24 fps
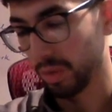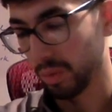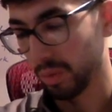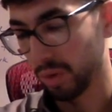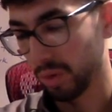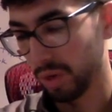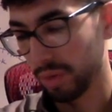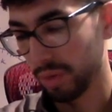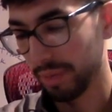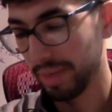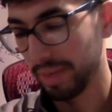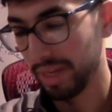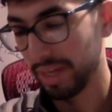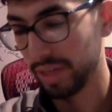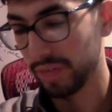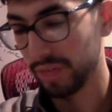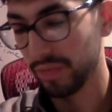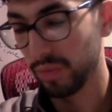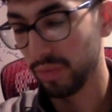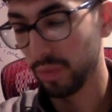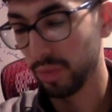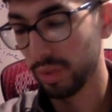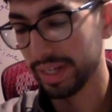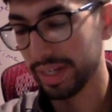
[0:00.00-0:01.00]
We're on page
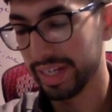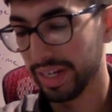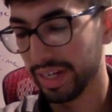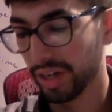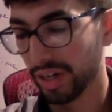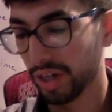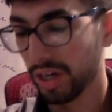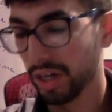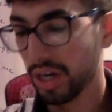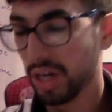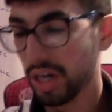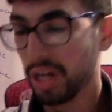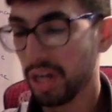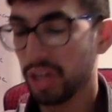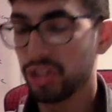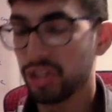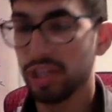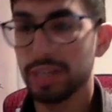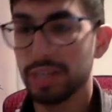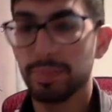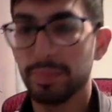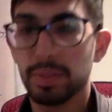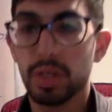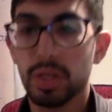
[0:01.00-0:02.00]
4 here,
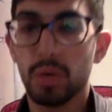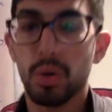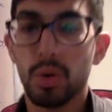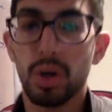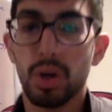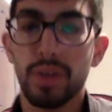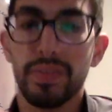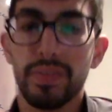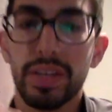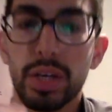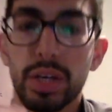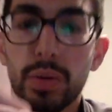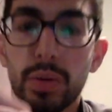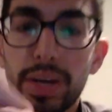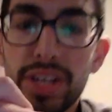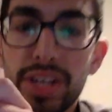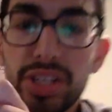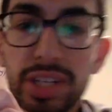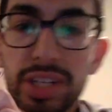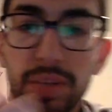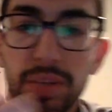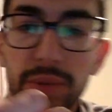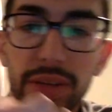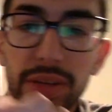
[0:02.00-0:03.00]
just below all of the
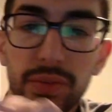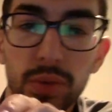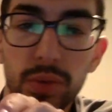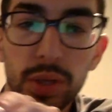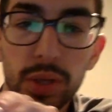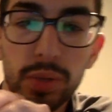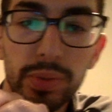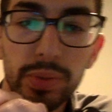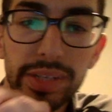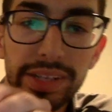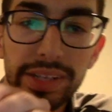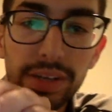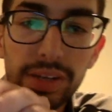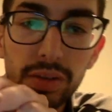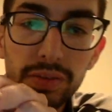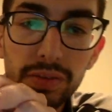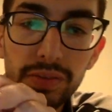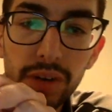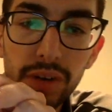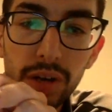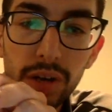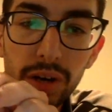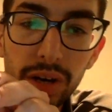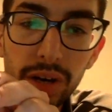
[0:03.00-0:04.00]
equations we have worked with so
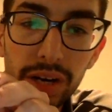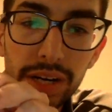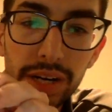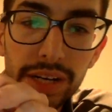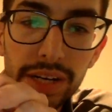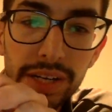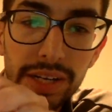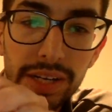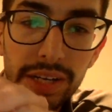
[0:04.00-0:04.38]
far.